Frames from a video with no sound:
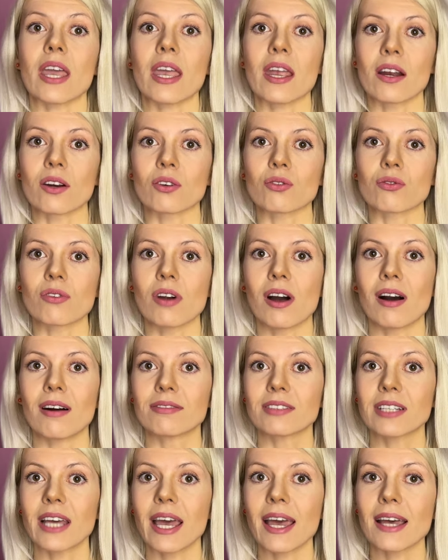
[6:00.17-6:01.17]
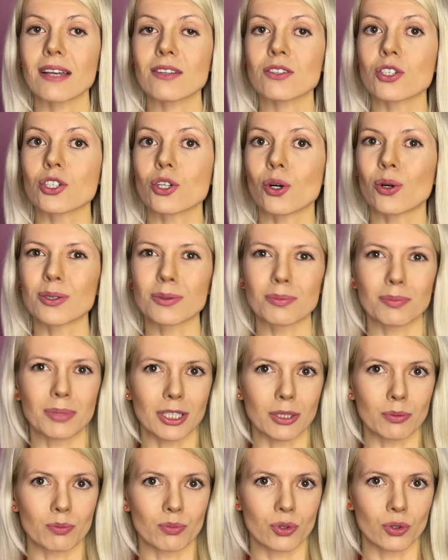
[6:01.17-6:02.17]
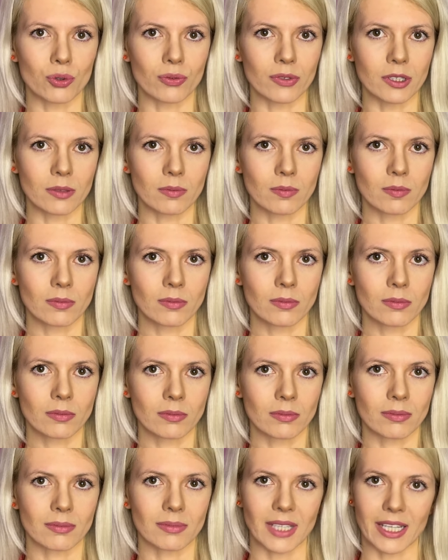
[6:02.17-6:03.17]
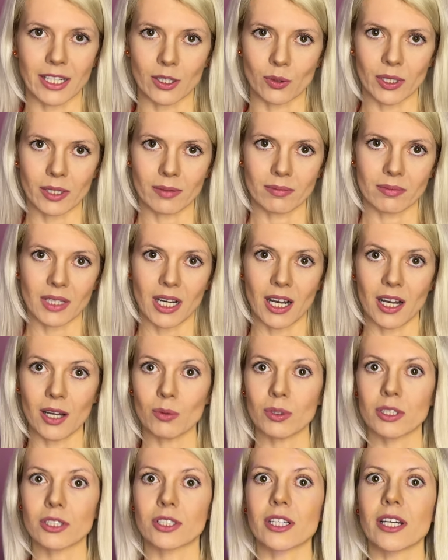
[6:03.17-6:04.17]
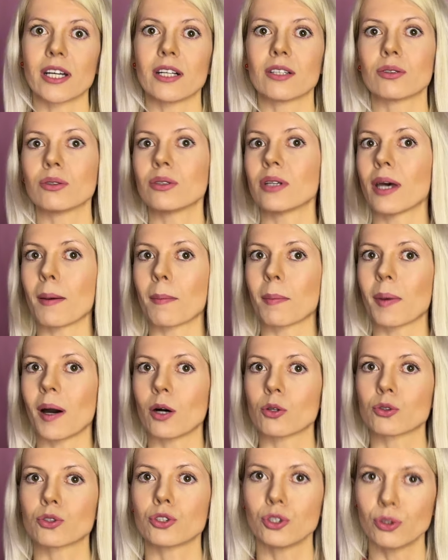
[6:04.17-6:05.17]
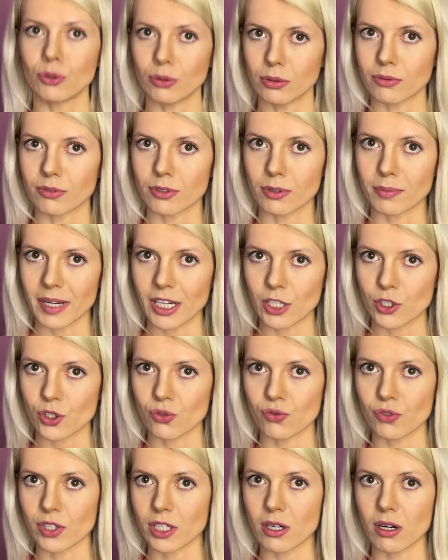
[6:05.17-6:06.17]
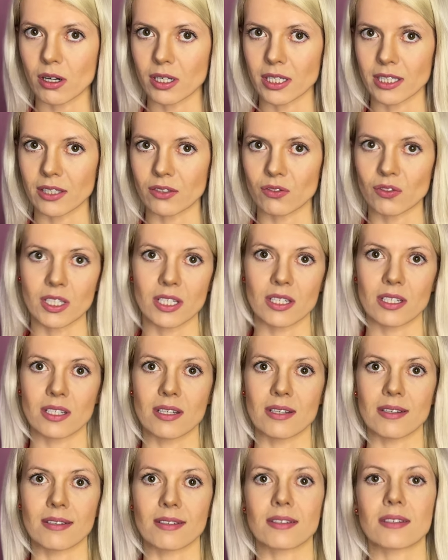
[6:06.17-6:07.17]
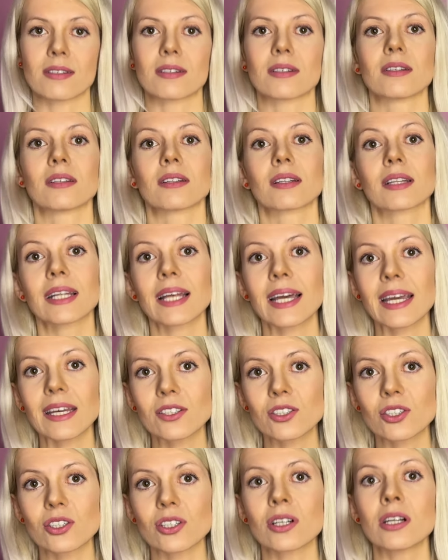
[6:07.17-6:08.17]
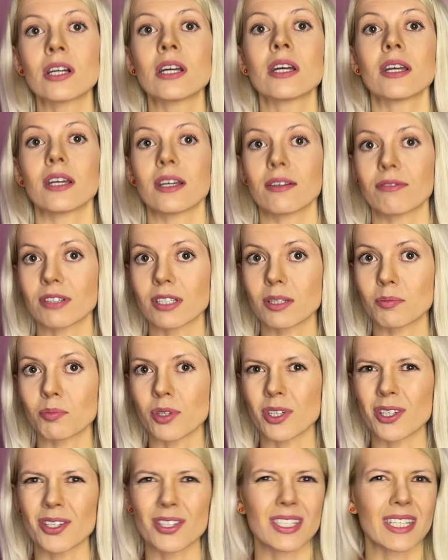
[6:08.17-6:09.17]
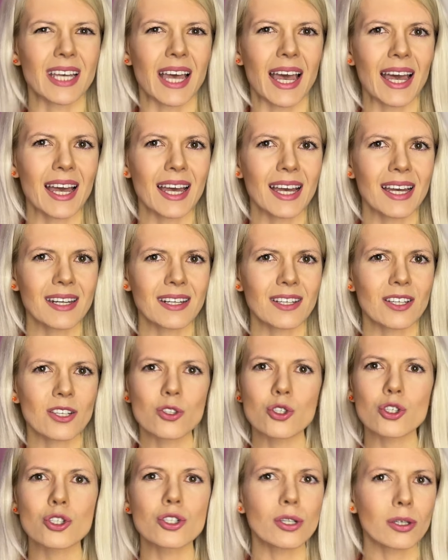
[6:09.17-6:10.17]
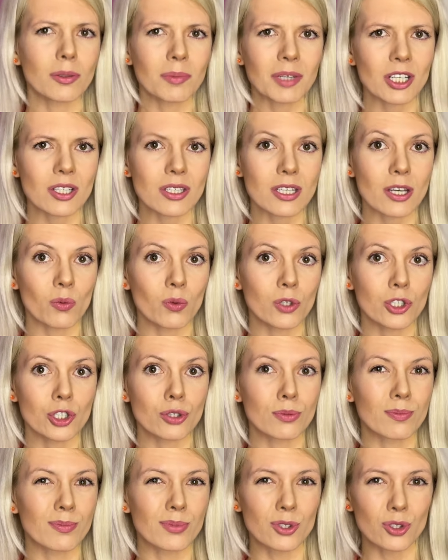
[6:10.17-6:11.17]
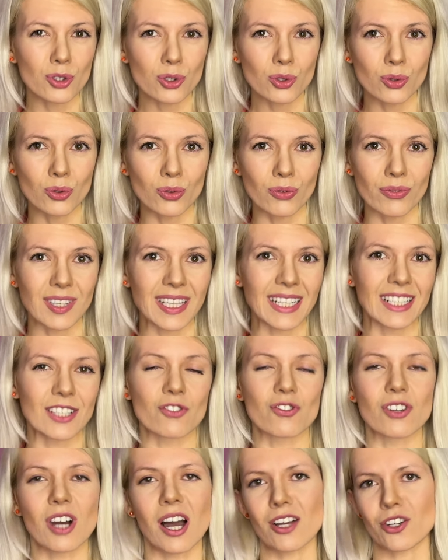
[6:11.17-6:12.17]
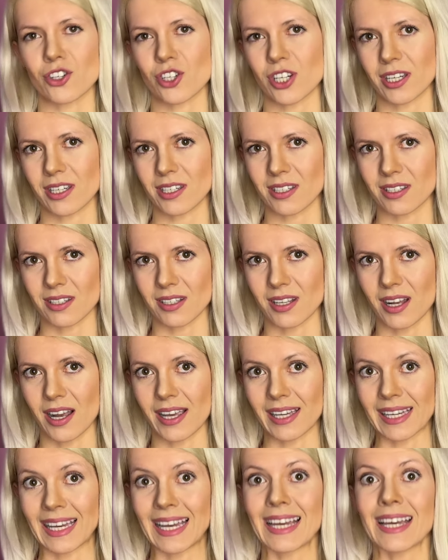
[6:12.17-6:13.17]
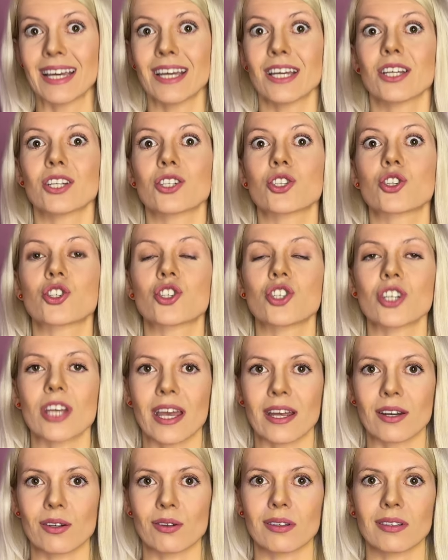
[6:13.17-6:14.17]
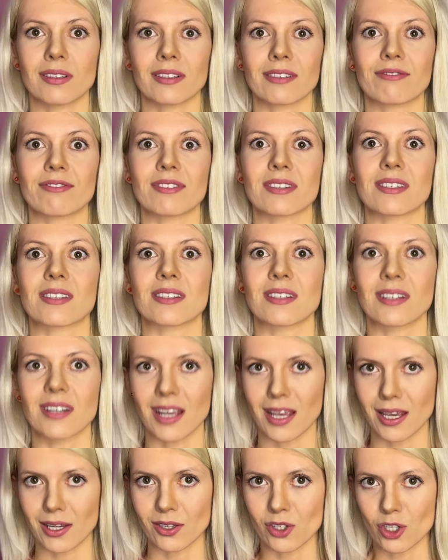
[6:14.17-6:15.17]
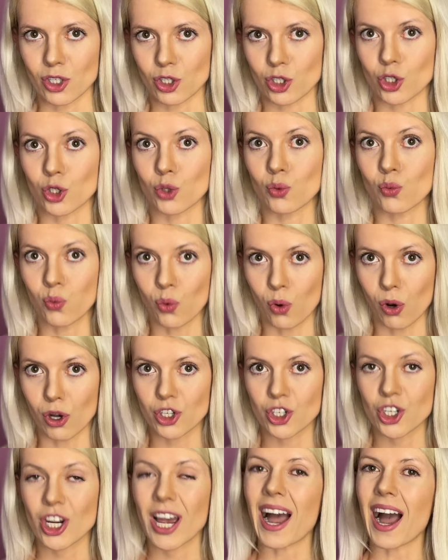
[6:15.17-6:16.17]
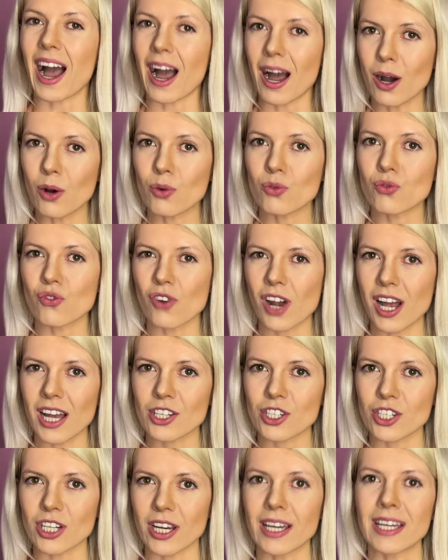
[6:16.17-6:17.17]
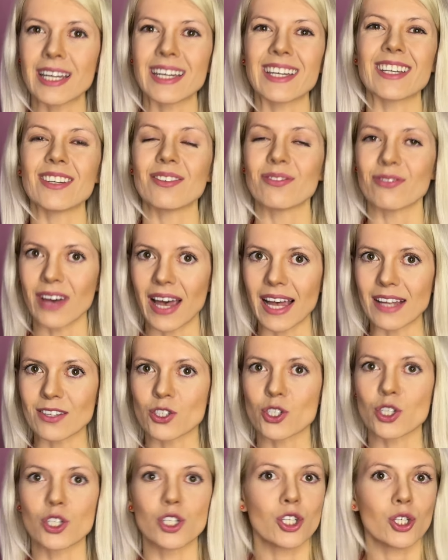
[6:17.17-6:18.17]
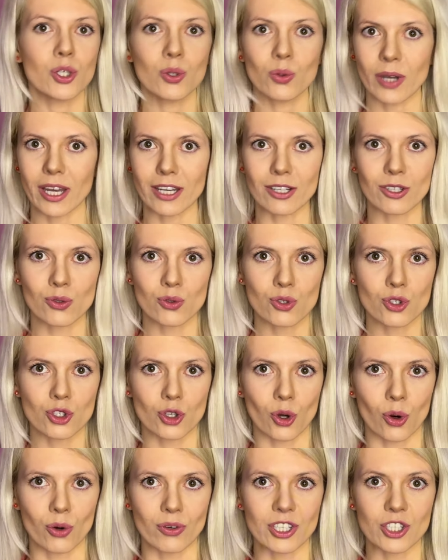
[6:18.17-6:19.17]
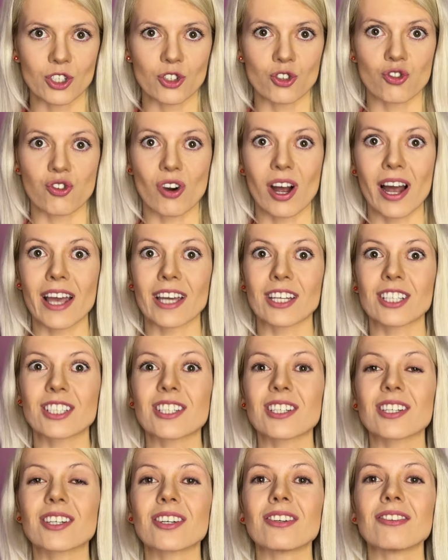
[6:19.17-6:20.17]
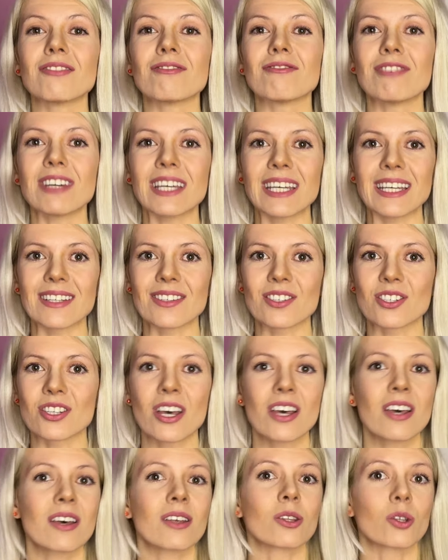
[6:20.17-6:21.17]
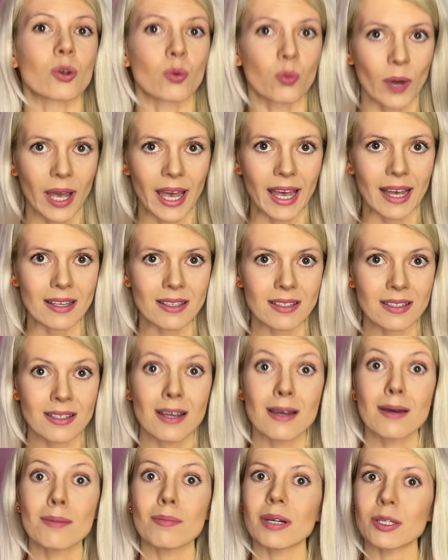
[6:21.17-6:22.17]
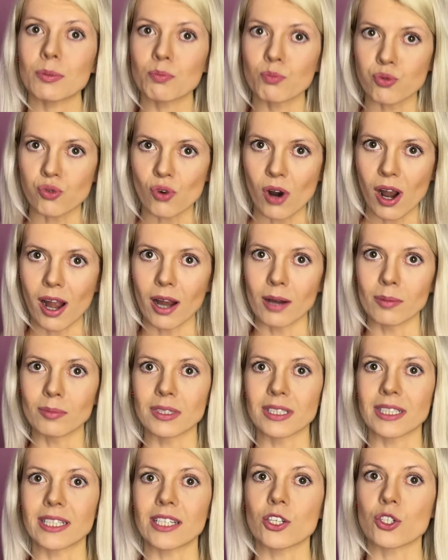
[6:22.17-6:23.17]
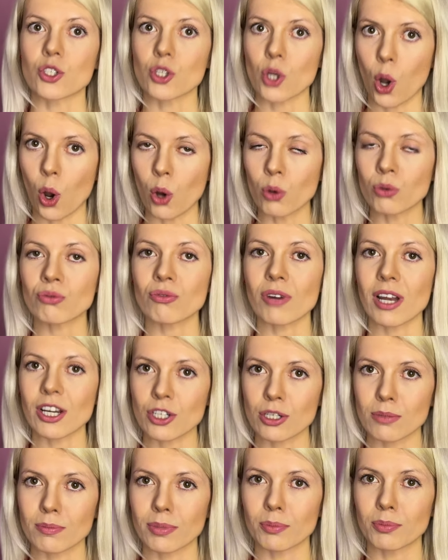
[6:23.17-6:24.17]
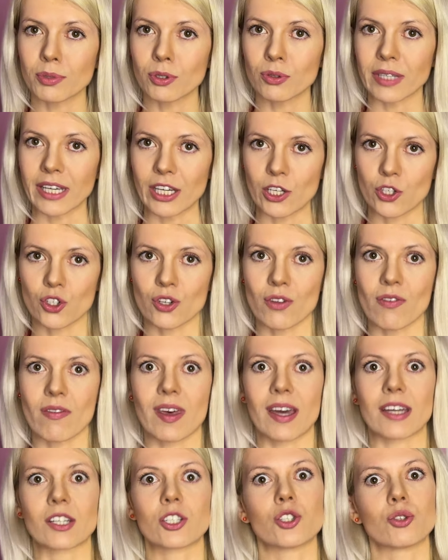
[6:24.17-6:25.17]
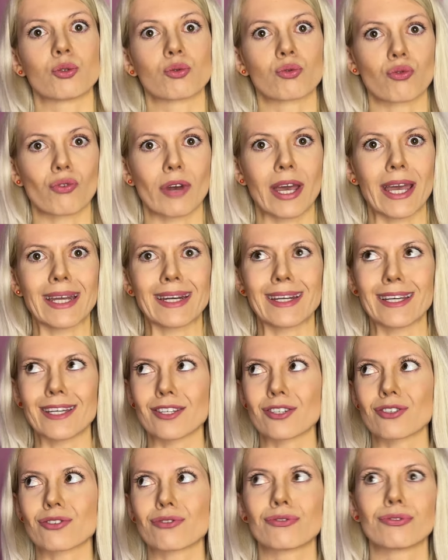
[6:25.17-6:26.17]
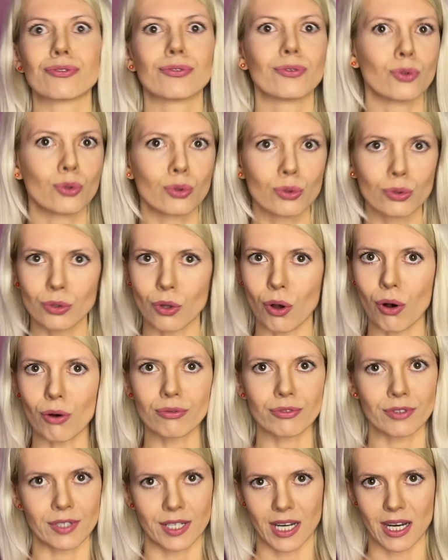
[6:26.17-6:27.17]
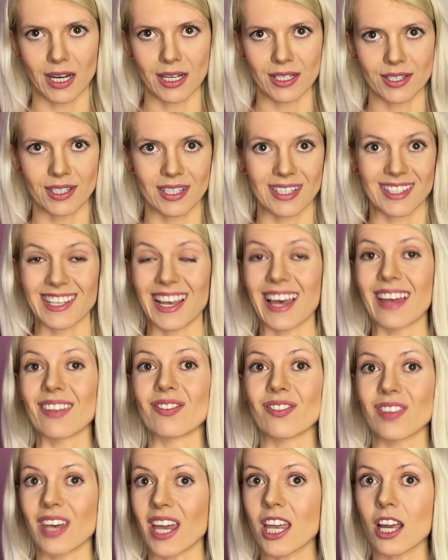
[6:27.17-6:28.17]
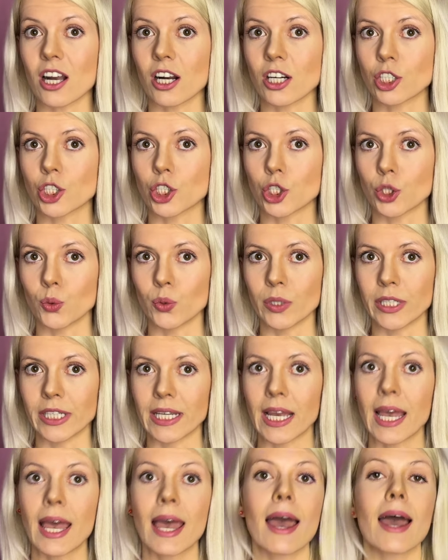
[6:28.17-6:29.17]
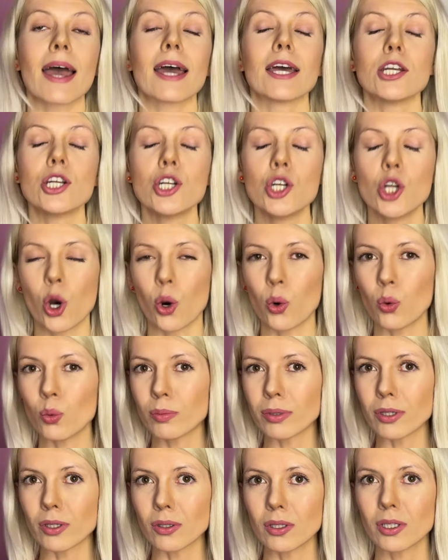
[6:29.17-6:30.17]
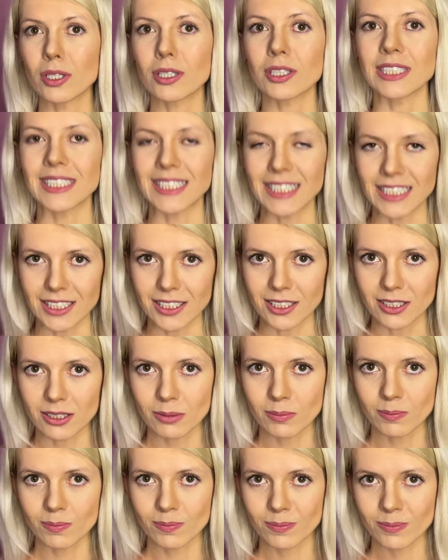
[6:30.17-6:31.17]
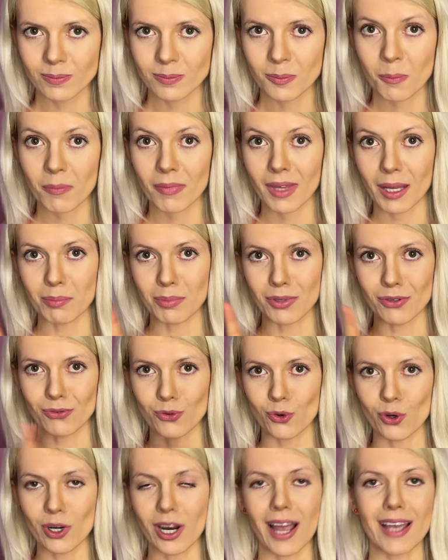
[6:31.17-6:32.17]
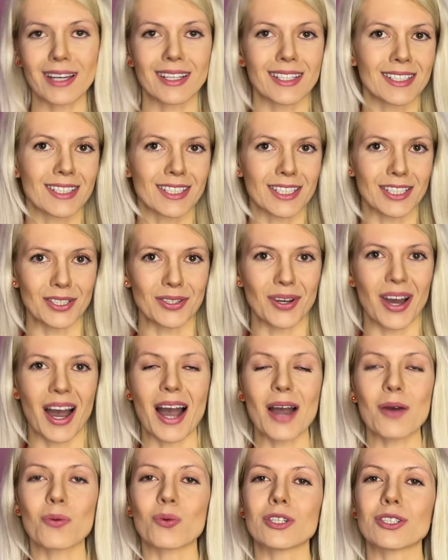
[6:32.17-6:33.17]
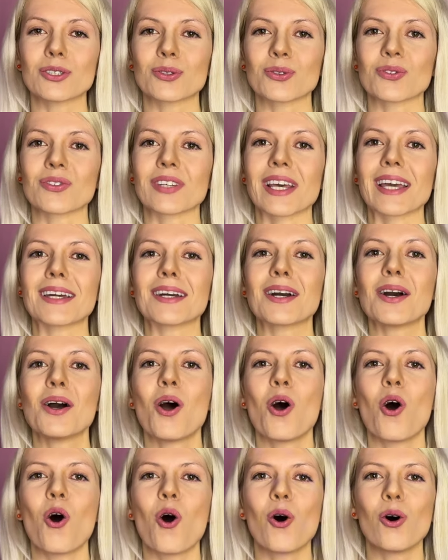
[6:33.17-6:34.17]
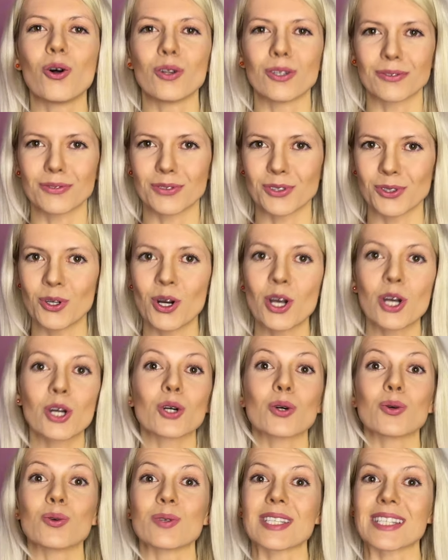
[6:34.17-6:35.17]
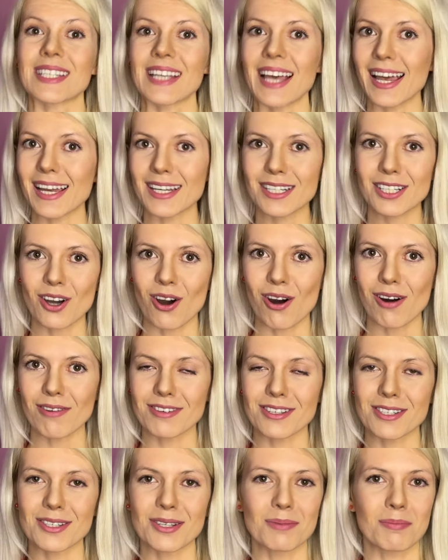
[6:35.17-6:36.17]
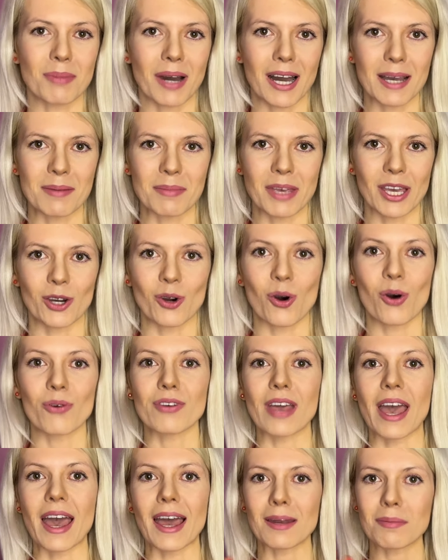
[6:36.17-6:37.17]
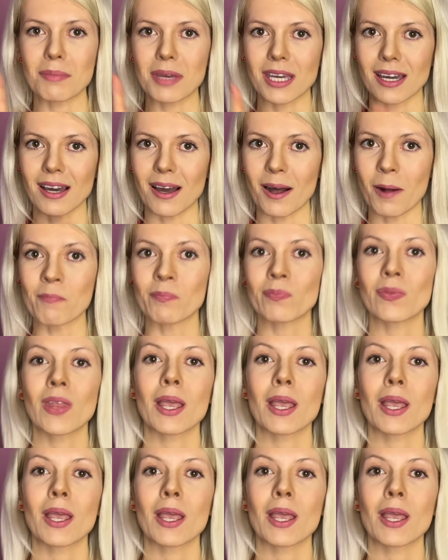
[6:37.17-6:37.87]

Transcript: aircraft has not been proven. Anyway, I will tell you about new information regarding this incident later, if it appears, and it's not because I want to prove that Russia is lying. It's genuinely fascinating to watch how Russia invents new and new stories, trying to convince the West, but primarily its own Russian population, that Ukraine is full of Nazis and they are doing a noble deed. Before I continue, I want to thank all of you who send coffees on Buy Me a Coffee and become